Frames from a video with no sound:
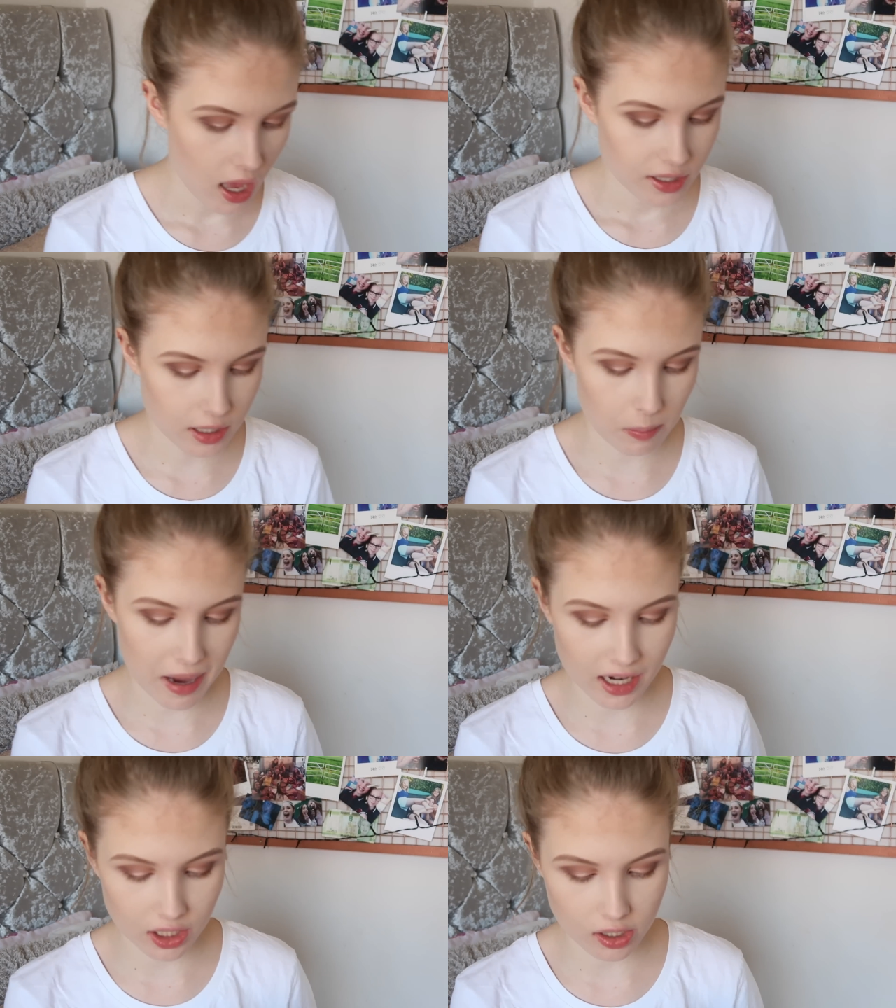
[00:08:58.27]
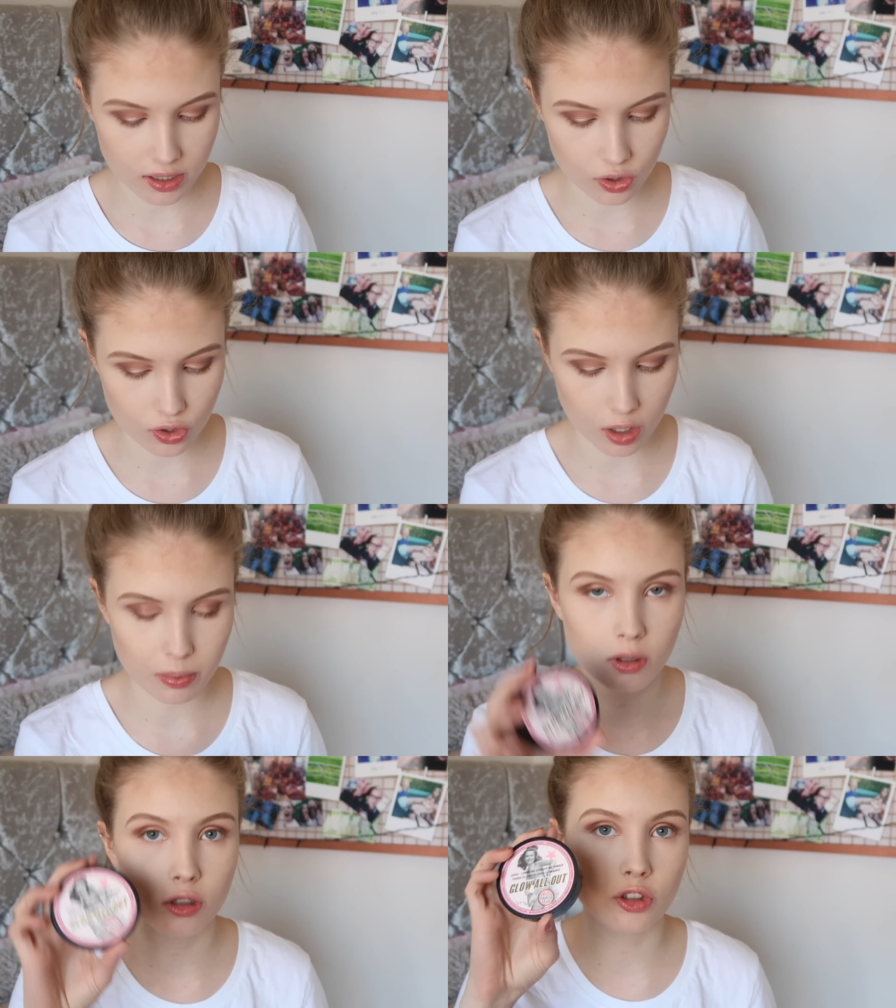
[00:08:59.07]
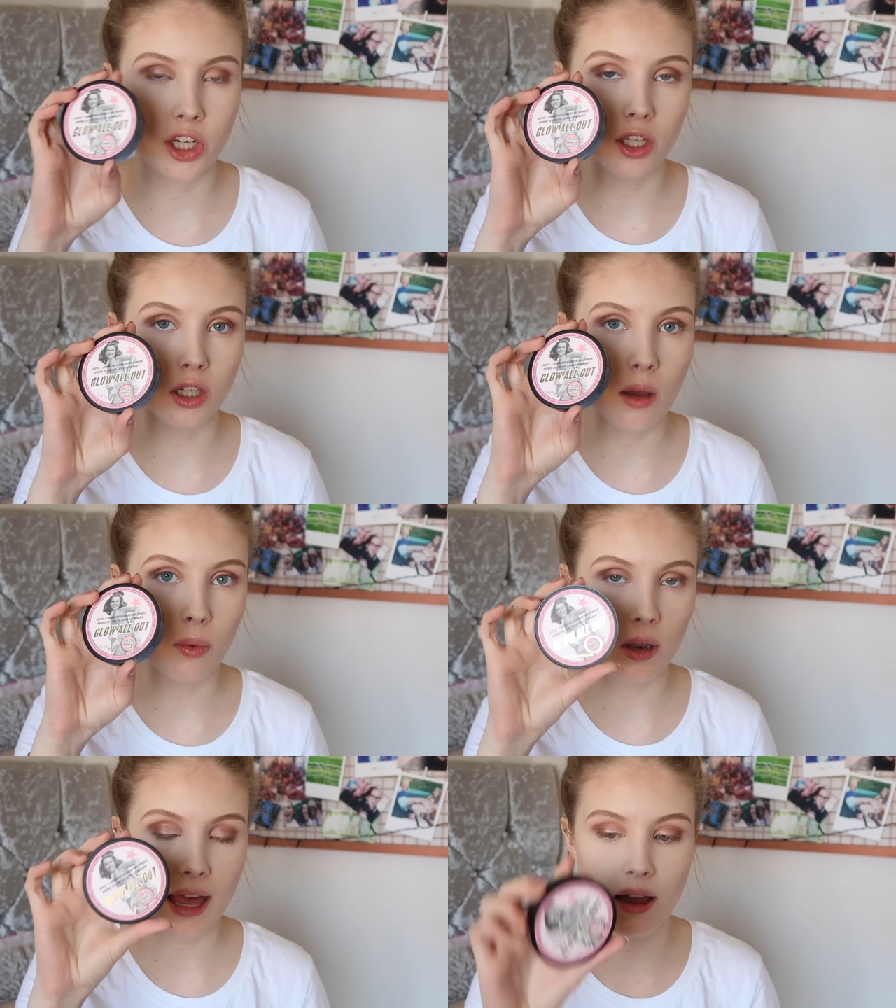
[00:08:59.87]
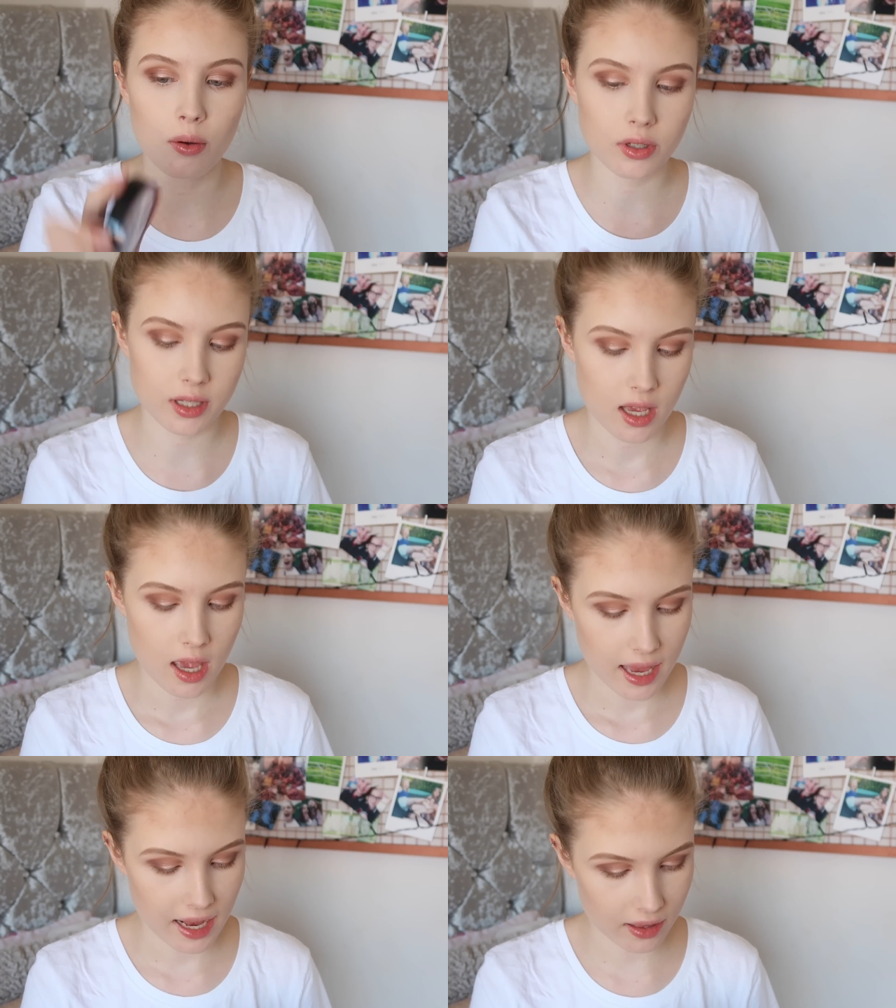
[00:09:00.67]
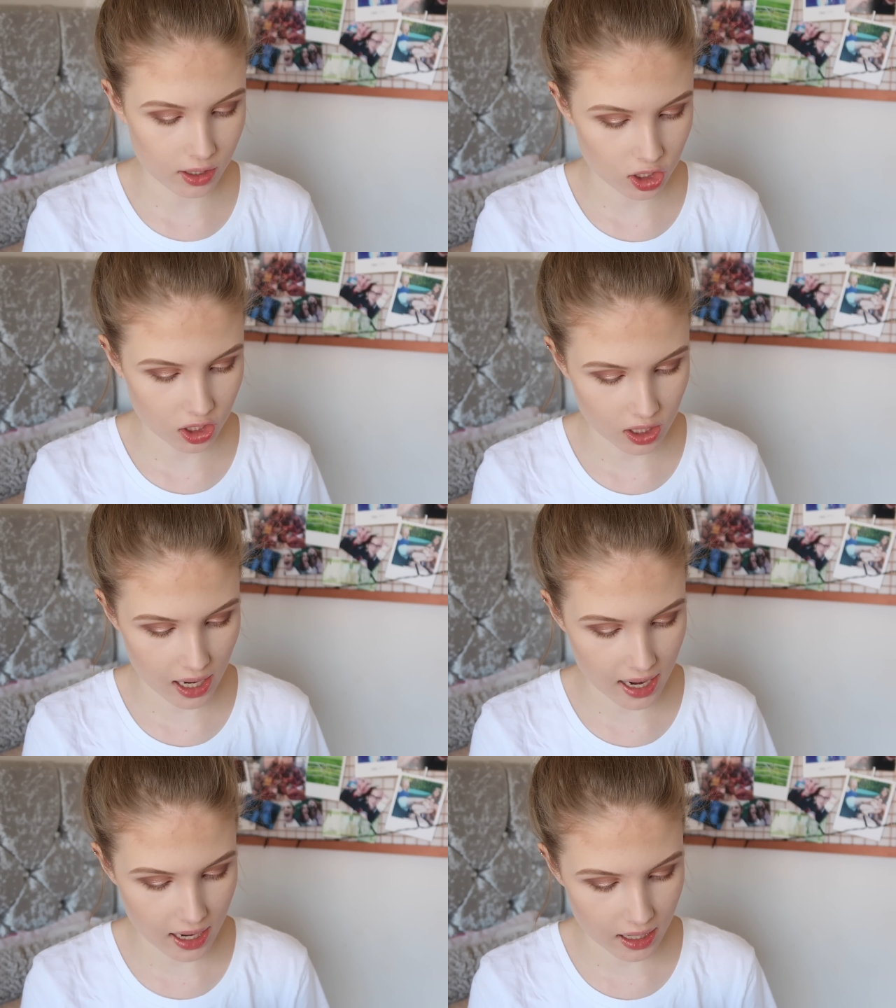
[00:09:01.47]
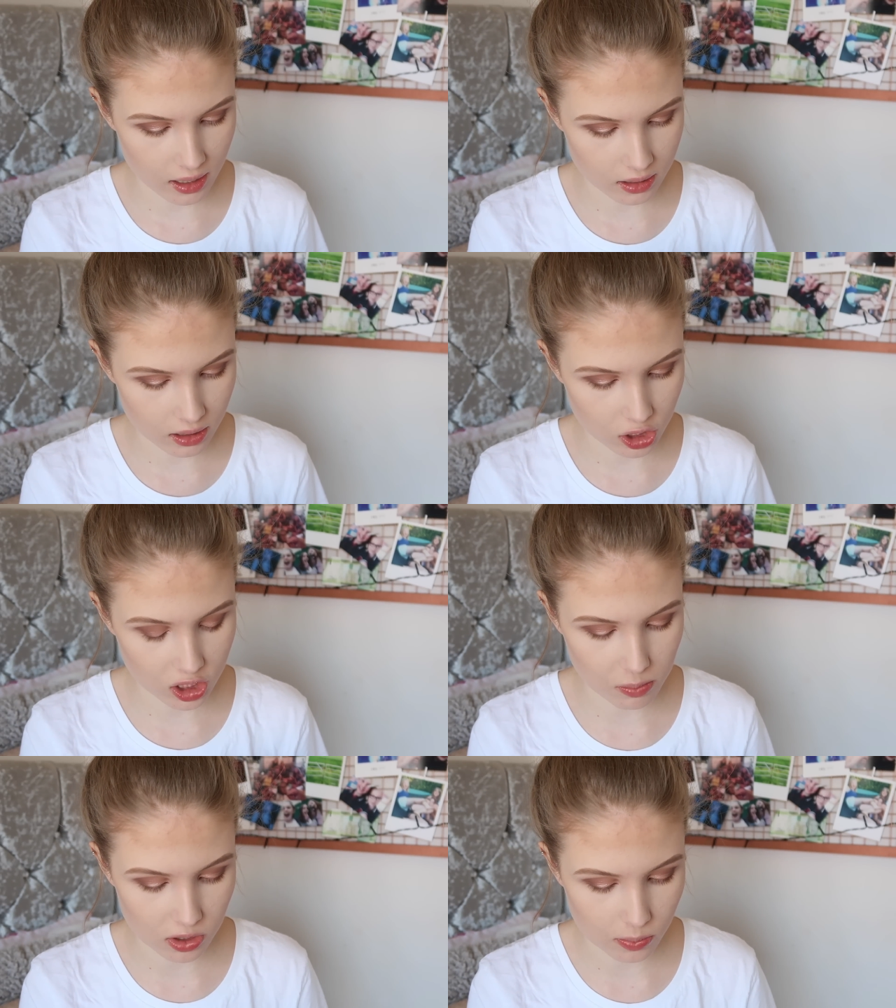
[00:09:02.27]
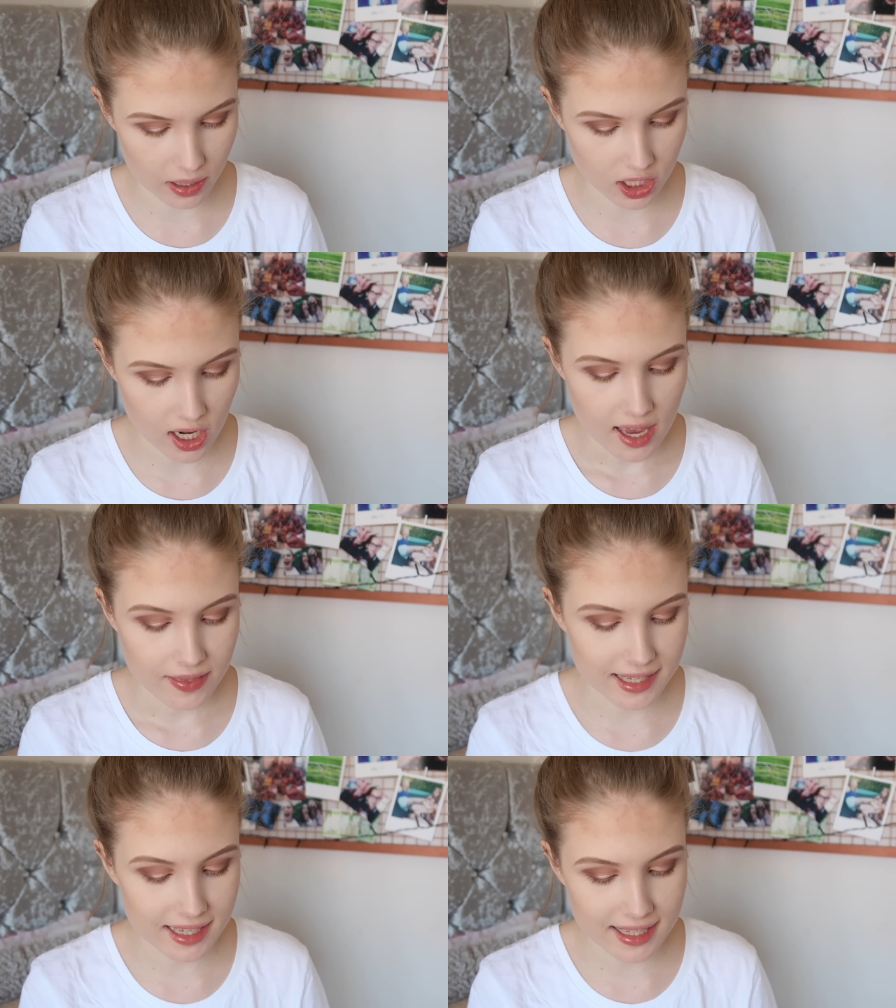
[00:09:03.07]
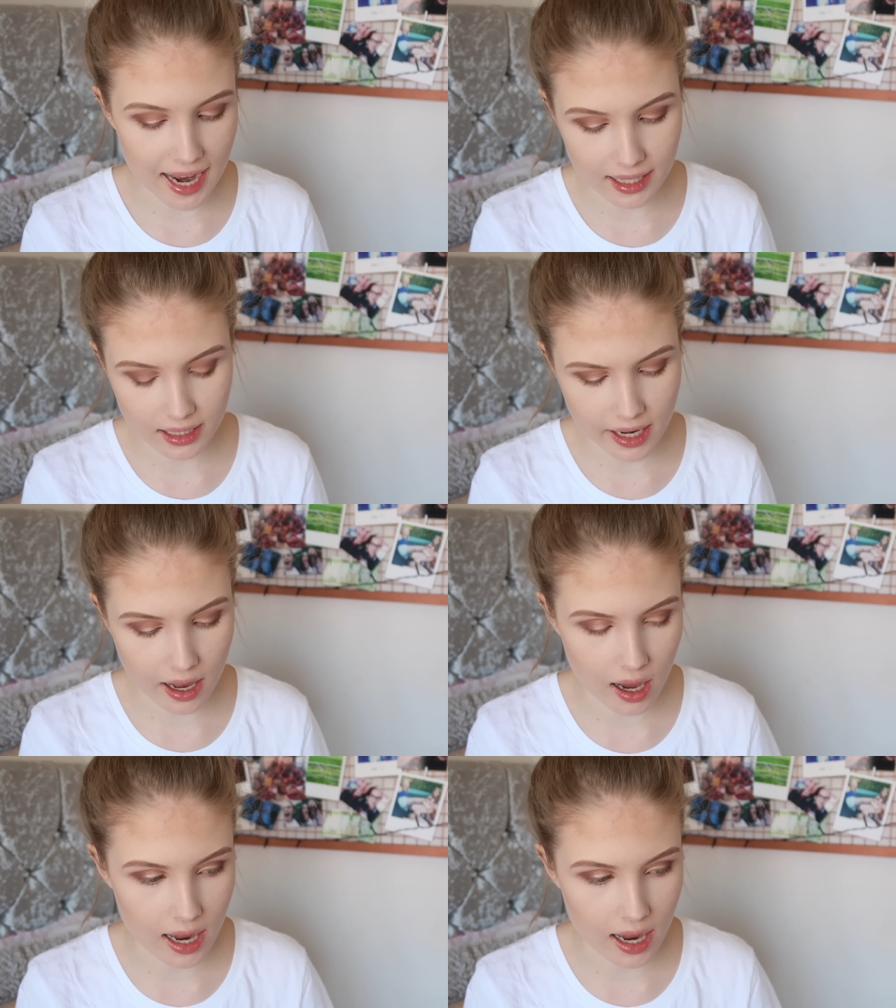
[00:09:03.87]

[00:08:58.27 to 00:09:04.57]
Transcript: So I'm actually using the Soap & Glory Glow All Out in the shade Shimmer Switch. This is technically a